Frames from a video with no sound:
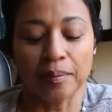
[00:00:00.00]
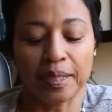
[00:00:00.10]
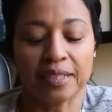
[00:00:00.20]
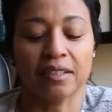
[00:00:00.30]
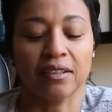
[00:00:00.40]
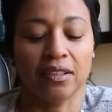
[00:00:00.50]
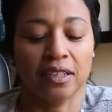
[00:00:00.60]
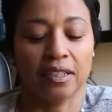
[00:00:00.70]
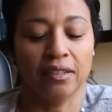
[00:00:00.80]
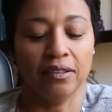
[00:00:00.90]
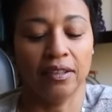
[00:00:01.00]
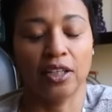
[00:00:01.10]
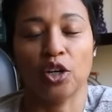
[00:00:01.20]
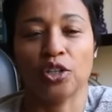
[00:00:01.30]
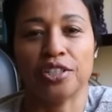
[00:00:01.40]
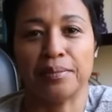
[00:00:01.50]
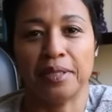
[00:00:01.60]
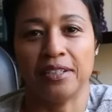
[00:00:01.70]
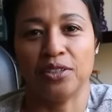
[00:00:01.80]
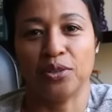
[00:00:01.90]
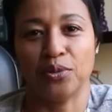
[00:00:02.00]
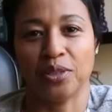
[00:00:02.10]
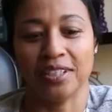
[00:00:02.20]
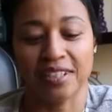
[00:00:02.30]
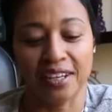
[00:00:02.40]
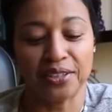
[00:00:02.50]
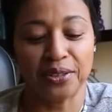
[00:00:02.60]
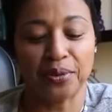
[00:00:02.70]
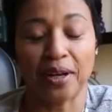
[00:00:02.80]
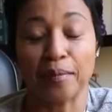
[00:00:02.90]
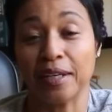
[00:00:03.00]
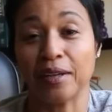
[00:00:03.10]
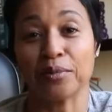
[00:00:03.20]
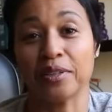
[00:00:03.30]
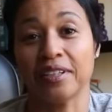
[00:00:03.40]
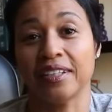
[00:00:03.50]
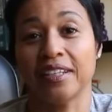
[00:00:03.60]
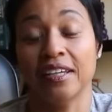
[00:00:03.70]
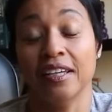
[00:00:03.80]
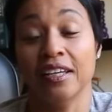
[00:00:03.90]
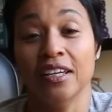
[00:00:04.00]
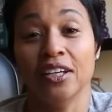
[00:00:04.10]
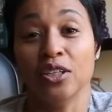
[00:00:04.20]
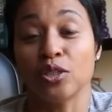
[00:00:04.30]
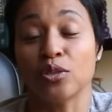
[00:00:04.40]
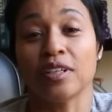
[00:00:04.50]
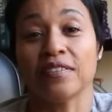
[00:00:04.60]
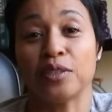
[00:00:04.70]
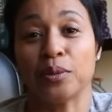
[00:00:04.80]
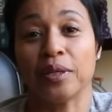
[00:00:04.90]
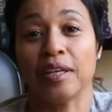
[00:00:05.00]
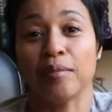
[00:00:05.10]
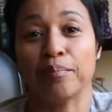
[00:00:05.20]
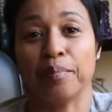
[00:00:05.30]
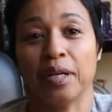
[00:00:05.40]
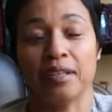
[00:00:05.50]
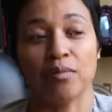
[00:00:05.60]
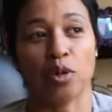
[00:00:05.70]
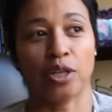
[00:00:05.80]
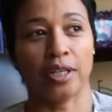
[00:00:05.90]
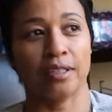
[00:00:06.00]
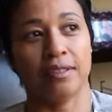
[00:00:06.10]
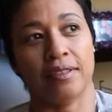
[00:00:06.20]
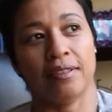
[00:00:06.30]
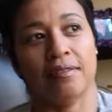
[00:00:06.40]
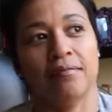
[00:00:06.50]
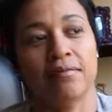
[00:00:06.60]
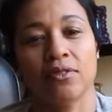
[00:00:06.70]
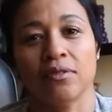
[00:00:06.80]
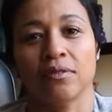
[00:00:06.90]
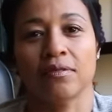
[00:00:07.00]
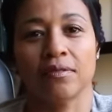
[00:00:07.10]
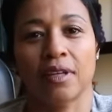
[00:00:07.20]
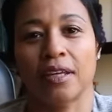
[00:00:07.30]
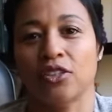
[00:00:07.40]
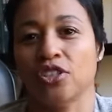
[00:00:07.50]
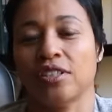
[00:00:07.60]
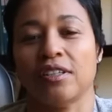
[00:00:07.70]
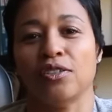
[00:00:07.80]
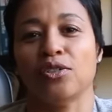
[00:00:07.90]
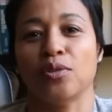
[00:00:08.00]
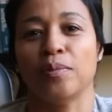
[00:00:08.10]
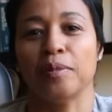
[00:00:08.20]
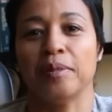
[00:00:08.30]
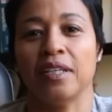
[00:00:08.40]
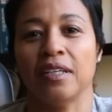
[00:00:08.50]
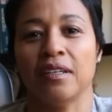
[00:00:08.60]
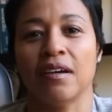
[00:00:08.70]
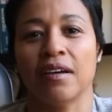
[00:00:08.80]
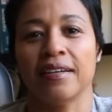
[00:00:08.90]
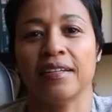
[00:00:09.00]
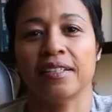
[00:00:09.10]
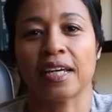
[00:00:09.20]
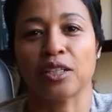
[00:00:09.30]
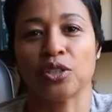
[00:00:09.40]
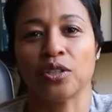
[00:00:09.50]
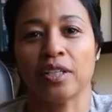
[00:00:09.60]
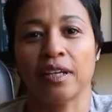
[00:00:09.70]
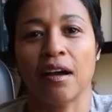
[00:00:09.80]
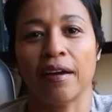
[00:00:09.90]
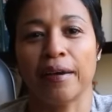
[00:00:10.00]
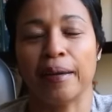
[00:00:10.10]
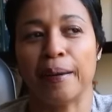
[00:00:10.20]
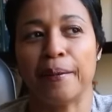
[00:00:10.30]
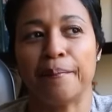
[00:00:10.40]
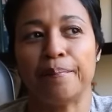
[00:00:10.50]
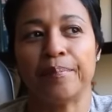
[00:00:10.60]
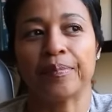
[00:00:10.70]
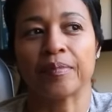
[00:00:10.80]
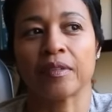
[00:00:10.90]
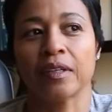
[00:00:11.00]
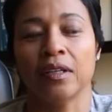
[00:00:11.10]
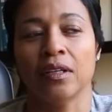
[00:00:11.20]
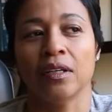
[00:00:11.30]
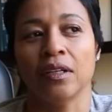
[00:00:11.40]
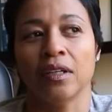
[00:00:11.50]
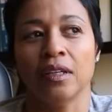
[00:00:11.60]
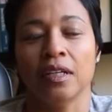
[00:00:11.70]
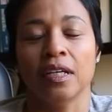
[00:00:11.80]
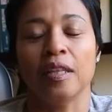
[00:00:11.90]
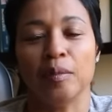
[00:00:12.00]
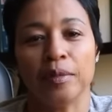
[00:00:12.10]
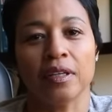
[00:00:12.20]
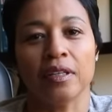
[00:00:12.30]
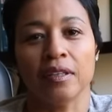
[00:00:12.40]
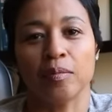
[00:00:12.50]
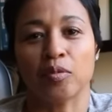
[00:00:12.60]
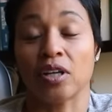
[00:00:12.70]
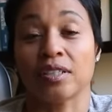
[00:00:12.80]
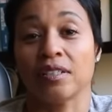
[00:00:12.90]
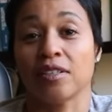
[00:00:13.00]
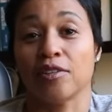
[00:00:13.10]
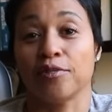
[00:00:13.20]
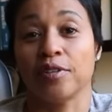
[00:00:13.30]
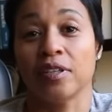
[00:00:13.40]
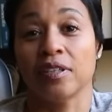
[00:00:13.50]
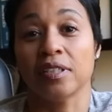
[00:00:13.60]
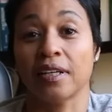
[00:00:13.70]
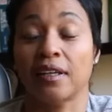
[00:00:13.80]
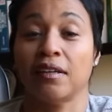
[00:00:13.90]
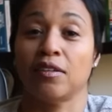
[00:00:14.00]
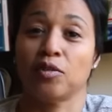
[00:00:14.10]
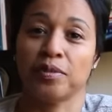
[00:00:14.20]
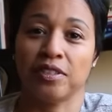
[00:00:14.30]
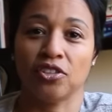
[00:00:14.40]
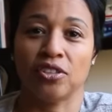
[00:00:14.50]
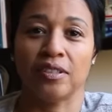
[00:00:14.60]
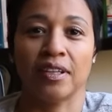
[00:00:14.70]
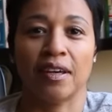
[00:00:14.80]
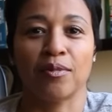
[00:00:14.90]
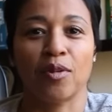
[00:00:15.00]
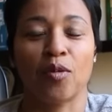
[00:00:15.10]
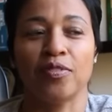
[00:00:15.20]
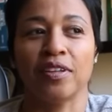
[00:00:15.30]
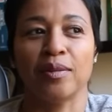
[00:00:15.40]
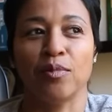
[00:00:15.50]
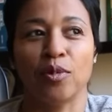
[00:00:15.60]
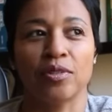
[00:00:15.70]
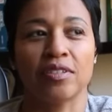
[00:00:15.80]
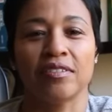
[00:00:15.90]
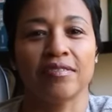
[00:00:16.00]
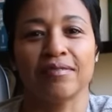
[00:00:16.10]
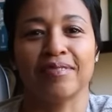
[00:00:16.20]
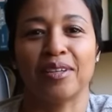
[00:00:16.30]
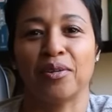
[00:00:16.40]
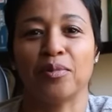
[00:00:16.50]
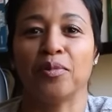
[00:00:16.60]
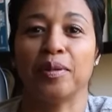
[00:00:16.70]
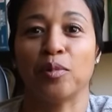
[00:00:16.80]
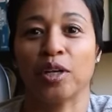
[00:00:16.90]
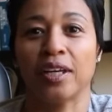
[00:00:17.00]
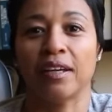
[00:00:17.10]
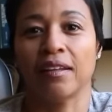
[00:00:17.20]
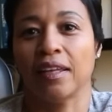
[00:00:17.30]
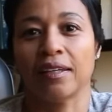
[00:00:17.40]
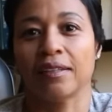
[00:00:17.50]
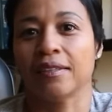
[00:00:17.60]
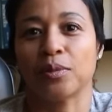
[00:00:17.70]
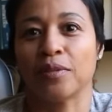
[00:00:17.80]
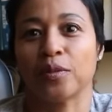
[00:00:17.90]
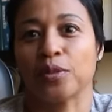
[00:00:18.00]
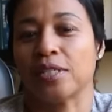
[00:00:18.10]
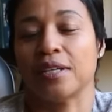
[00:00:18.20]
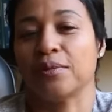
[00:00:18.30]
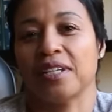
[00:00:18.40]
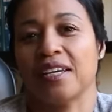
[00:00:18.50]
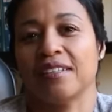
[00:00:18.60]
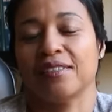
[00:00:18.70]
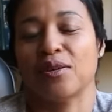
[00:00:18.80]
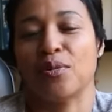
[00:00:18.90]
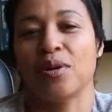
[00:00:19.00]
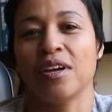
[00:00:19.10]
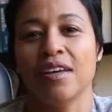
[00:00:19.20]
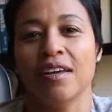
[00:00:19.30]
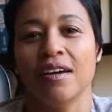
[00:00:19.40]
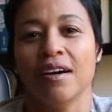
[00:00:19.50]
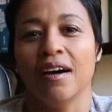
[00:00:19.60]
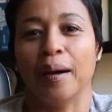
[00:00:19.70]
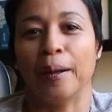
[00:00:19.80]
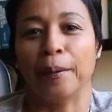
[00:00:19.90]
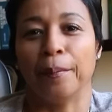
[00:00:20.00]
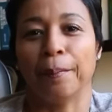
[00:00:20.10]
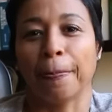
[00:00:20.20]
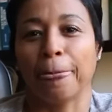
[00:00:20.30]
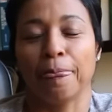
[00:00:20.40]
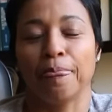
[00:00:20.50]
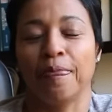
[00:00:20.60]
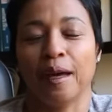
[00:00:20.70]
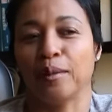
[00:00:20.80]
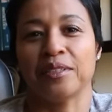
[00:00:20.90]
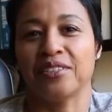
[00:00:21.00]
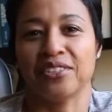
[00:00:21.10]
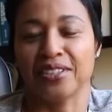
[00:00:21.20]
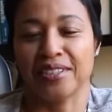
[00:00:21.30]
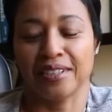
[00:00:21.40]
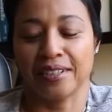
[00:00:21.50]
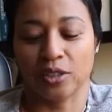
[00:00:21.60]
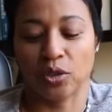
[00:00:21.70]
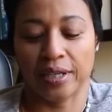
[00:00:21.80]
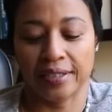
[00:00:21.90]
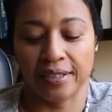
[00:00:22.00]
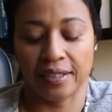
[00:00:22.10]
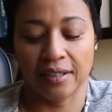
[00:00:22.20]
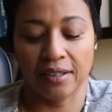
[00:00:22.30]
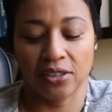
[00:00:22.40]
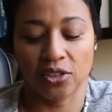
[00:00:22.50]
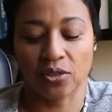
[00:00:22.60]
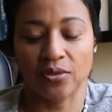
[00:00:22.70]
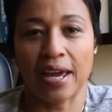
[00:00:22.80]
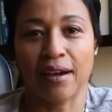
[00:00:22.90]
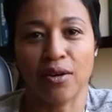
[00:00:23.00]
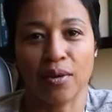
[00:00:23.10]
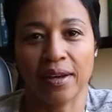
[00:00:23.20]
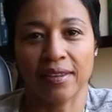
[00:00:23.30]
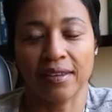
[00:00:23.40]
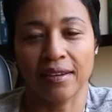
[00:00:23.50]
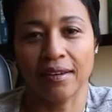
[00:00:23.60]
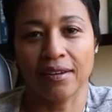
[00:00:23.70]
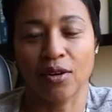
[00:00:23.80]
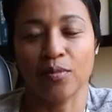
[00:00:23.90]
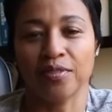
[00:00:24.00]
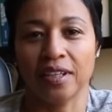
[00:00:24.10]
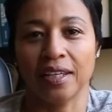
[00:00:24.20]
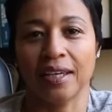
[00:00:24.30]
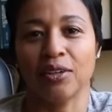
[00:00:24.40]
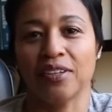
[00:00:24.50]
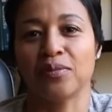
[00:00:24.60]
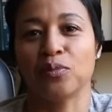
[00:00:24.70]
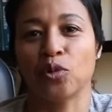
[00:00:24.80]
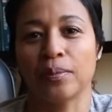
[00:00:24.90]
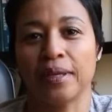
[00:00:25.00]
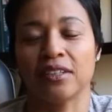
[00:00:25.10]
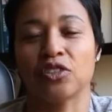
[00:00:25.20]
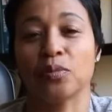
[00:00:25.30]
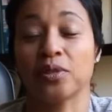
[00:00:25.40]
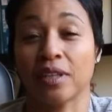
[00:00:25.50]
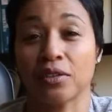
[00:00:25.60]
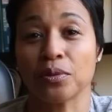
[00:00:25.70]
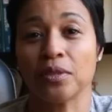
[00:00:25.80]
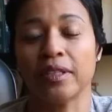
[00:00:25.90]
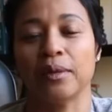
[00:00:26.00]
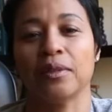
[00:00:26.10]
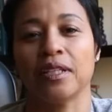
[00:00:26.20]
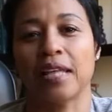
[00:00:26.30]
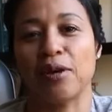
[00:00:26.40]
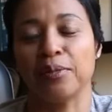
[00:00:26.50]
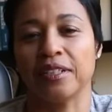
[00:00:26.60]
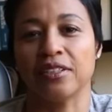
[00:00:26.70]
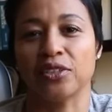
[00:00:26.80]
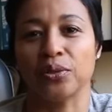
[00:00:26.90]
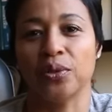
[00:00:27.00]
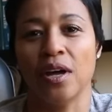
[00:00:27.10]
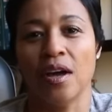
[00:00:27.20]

basically encouraged me to continue. I mean, I really do love doing it, but work kids have just consumed me, and actually I am in the process of taking another position that hopefully won't, you know, I won't be working like 12, 13 hour days. So that was just crazy. So now I think hopefully I'll have a more manageable schedule that will allow me to do